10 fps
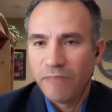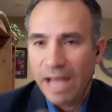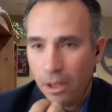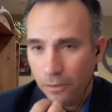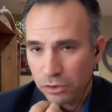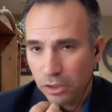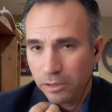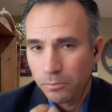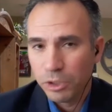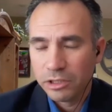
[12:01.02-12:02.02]
valves on
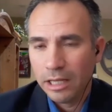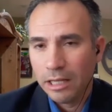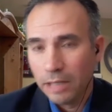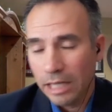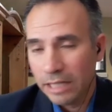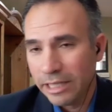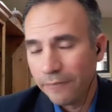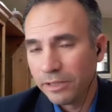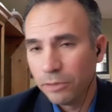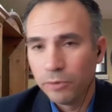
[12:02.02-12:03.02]
them, which I
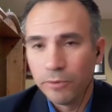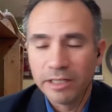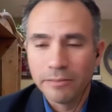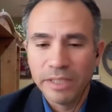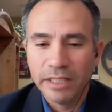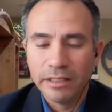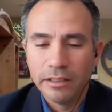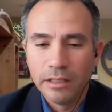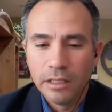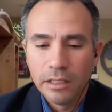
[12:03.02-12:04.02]
definitely would recommend
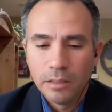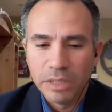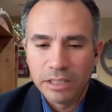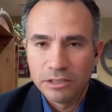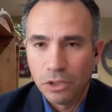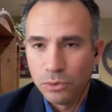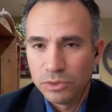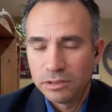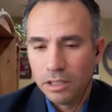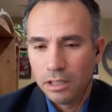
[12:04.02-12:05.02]
because
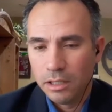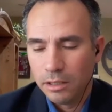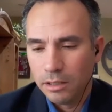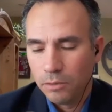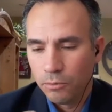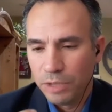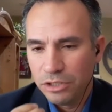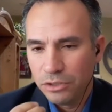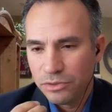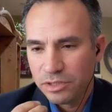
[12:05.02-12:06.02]
those
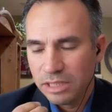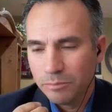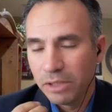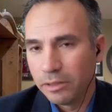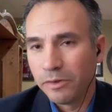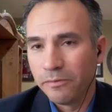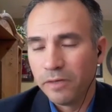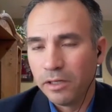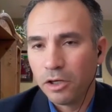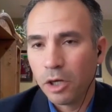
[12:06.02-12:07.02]
reduce the buildup
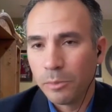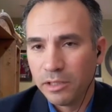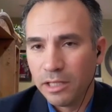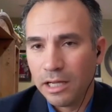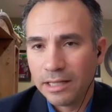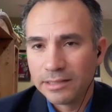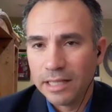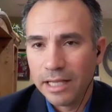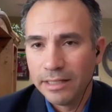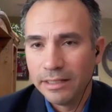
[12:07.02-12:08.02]
of carbon
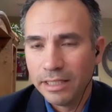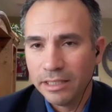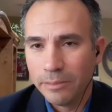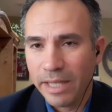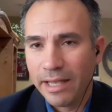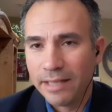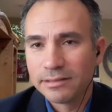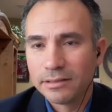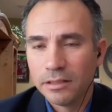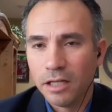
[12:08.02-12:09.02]
dioxide in the
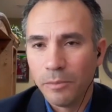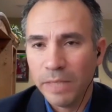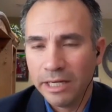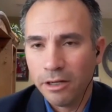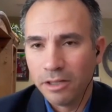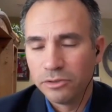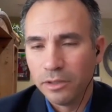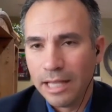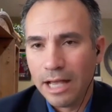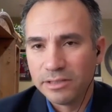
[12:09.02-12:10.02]
mask, and it also
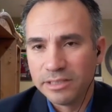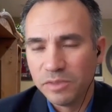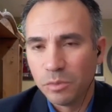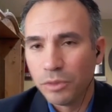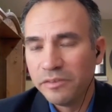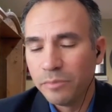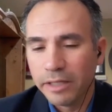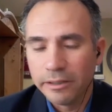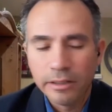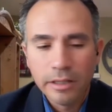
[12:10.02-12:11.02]
allows them to breathe
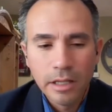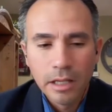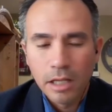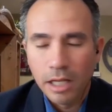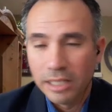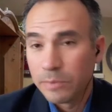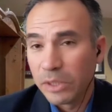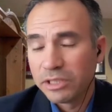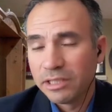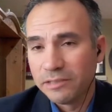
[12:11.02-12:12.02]
better,
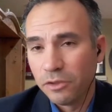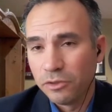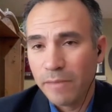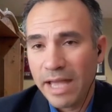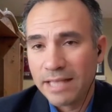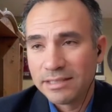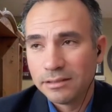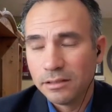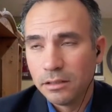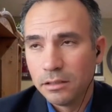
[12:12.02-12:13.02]
especially because if those
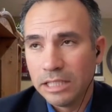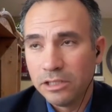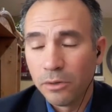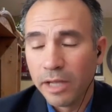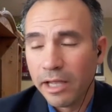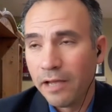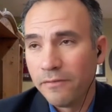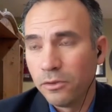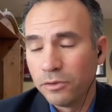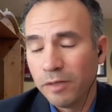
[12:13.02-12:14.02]
masks that don't
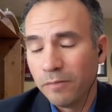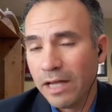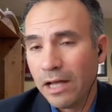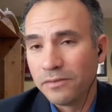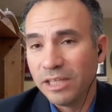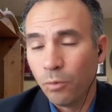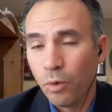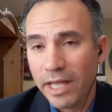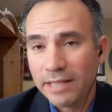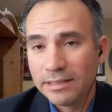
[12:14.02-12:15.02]
have those vent valves get
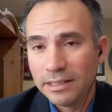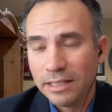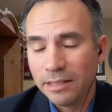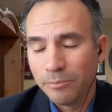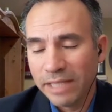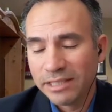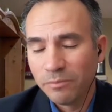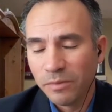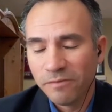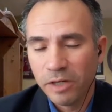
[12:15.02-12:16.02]
wet, it makes
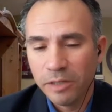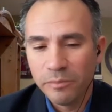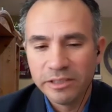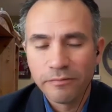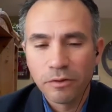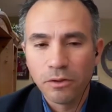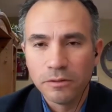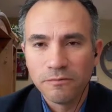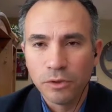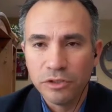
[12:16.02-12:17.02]
it very
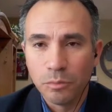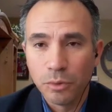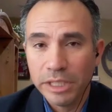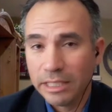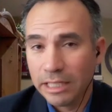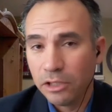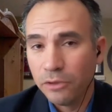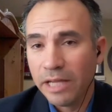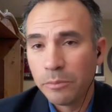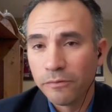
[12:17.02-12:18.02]
difficult for you to breathe. And I
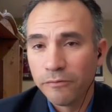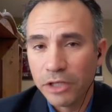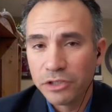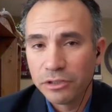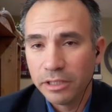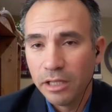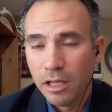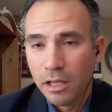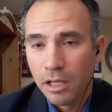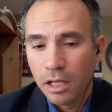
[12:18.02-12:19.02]
know that professionally
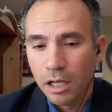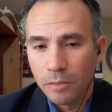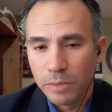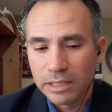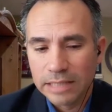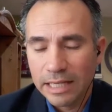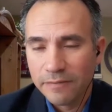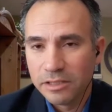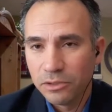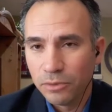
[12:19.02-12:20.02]
because I
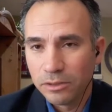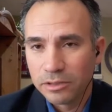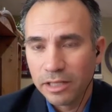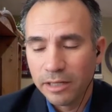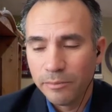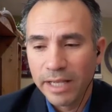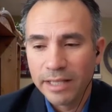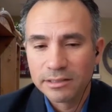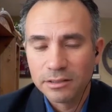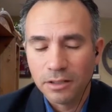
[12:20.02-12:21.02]
have to deal with those kind of
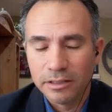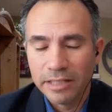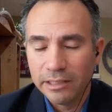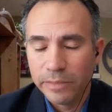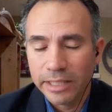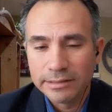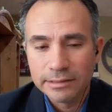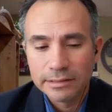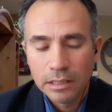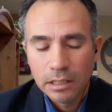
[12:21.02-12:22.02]
masks on a daily
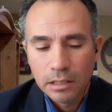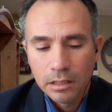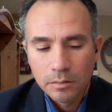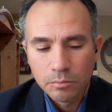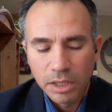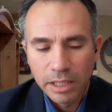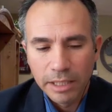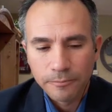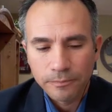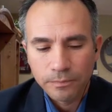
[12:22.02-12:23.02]
basis.
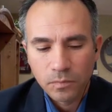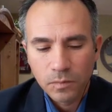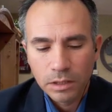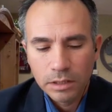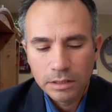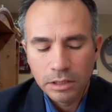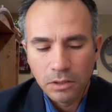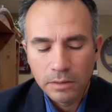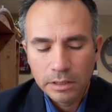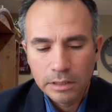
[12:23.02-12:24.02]
But, you
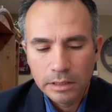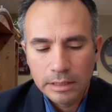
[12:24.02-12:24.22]
know,